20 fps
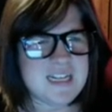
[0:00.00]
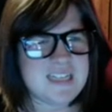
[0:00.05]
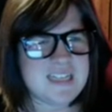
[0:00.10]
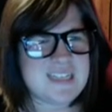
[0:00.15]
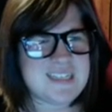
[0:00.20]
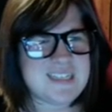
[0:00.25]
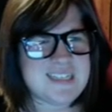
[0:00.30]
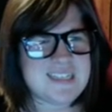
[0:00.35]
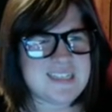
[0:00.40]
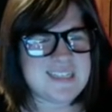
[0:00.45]

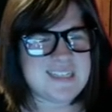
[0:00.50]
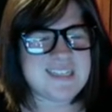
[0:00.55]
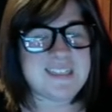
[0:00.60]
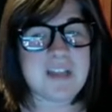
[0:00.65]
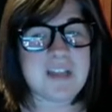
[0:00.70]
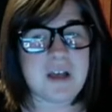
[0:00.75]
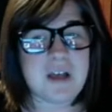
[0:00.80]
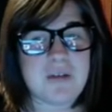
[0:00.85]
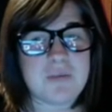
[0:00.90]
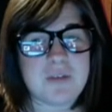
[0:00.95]
just
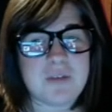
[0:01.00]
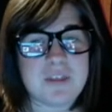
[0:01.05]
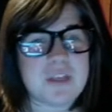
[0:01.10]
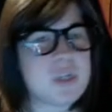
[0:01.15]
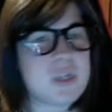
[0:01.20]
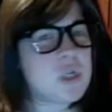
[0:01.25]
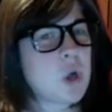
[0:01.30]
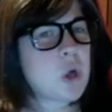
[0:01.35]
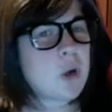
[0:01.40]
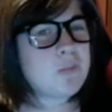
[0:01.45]
not with the
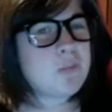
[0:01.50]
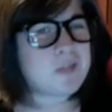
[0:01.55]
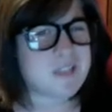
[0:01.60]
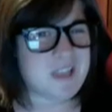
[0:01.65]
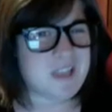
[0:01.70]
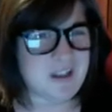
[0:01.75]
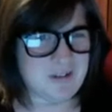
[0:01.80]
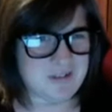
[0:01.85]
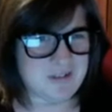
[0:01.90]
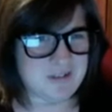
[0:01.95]
sharp
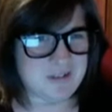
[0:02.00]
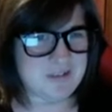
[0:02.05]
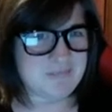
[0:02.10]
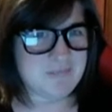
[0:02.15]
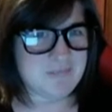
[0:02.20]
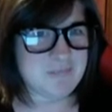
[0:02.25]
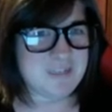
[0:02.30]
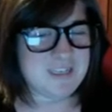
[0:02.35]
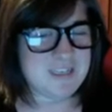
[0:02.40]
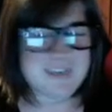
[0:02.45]
steels.
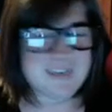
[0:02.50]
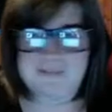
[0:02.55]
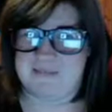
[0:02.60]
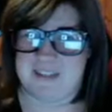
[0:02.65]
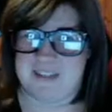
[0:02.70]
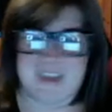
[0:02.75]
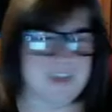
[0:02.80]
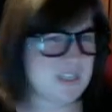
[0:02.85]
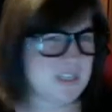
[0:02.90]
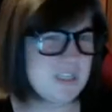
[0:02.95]

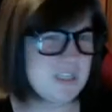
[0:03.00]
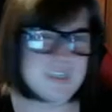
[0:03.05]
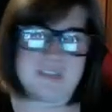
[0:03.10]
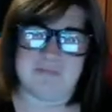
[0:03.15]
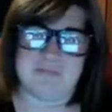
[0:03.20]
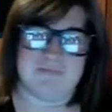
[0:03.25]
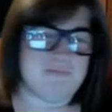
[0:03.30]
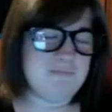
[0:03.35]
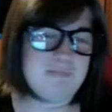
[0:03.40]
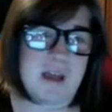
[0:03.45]
Just
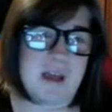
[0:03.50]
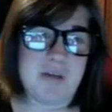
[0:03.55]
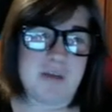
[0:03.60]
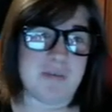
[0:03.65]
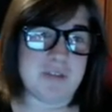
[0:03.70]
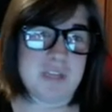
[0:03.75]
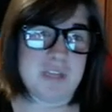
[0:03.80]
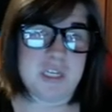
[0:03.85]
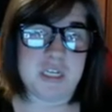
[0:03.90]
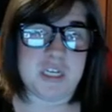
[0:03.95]
not
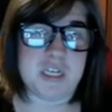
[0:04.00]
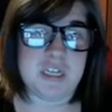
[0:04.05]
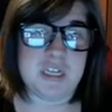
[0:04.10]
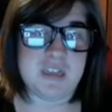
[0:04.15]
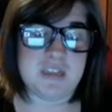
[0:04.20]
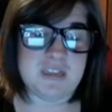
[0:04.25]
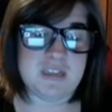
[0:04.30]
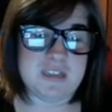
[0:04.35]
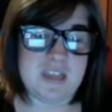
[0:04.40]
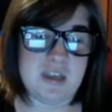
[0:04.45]
with the
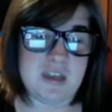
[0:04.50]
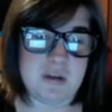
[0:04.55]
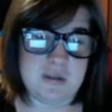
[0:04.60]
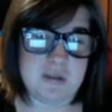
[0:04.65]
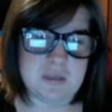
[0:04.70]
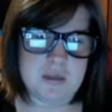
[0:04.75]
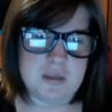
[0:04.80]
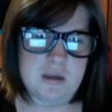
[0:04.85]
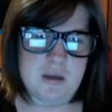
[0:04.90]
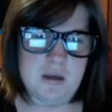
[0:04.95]
steel.
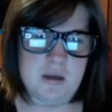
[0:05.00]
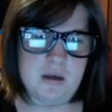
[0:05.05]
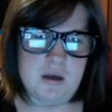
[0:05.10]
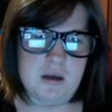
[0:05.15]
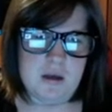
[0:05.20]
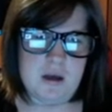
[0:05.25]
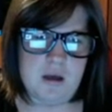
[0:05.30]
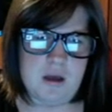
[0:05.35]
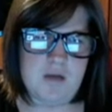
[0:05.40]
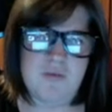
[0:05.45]

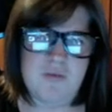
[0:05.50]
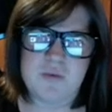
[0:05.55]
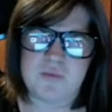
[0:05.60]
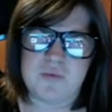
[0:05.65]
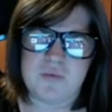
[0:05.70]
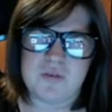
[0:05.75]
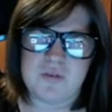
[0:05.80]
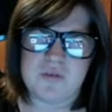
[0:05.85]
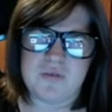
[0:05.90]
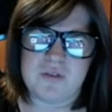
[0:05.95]
I'm
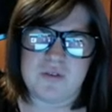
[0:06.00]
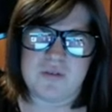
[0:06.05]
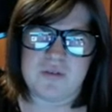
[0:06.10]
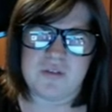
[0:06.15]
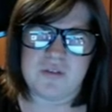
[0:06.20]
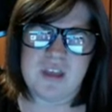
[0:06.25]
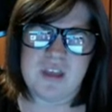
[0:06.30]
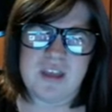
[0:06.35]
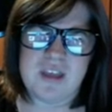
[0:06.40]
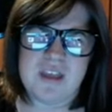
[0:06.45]
wondering, do
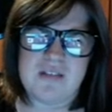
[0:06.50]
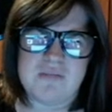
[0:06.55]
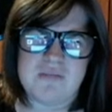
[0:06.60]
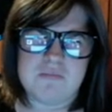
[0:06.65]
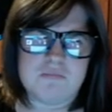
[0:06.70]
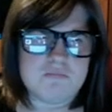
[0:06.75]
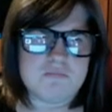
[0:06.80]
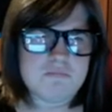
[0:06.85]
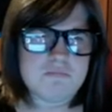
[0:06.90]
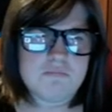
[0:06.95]
they get?
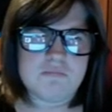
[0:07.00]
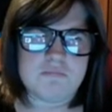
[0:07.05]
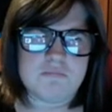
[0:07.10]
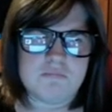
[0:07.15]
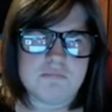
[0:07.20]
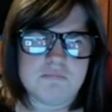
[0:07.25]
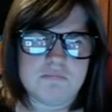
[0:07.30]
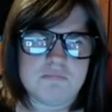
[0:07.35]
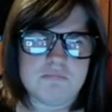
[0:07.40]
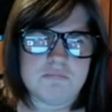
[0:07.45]

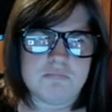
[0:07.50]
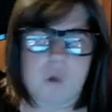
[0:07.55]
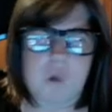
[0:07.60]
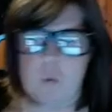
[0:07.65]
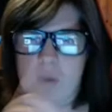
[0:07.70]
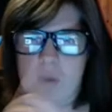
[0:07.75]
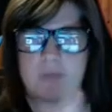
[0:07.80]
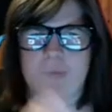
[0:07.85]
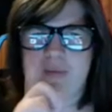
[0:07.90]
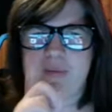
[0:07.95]
Oh
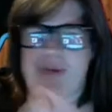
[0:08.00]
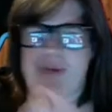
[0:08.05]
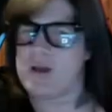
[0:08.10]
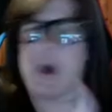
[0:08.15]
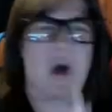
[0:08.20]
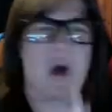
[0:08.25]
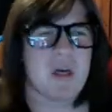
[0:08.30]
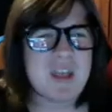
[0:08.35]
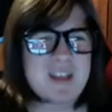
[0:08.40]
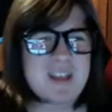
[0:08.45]
wait.
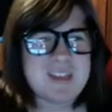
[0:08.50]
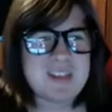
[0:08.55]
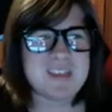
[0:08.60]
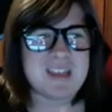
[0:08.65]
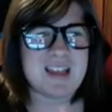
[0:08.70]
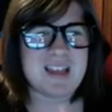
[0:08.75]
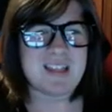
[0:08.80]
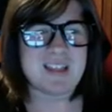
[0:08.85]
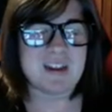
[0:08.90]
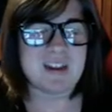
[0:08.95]
I'll answer
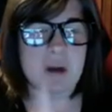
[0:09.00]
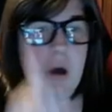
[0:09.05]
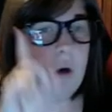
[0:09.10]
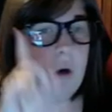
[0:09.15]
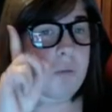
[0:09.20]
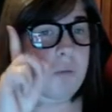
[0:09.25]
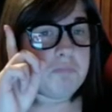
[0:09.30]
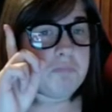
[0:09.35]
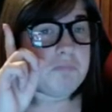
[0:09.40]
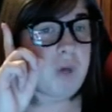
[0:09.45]
that later.
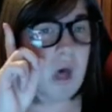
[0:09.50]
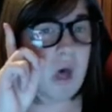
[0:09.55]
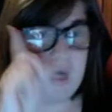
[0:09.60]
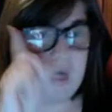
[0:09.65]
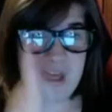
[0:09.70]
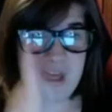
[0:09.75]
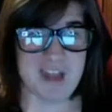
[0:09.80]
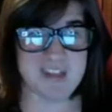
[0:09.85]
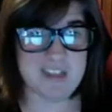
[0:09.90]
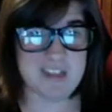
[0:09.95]
I'll
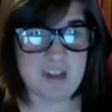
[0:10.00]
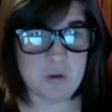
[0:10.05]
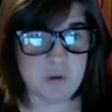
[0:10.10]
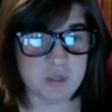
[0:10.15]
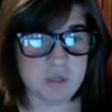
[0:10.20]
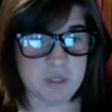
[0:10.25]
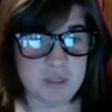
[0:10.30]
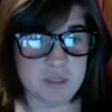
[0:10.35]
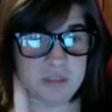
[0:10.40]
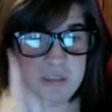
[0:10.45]
ask that
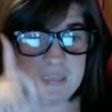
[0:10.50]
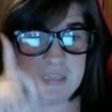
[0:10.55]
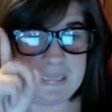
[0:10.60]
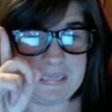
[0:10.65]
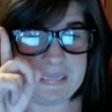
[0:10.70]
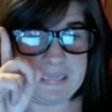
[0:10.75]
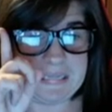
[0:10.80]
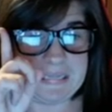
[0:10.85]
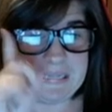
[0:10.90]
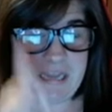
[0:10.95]
question
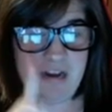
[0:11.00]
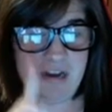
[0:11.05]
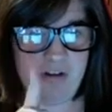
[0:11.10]
later